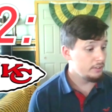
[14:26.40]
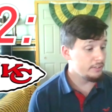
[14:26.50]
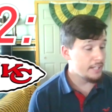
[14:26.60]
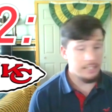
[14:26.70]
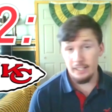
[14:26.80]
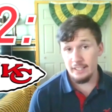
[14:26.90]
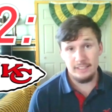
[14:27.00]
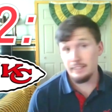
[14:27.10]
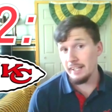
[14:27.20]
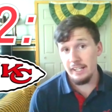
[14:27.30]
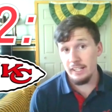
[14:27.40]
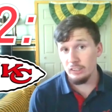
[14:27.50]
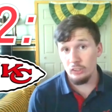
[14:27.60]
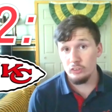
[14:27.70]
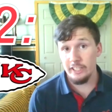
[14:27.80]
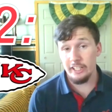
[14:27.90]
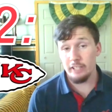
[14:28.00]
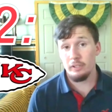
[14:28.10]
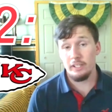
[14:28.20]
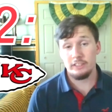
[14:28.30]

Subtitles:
Like I said, they didn't lose anybody.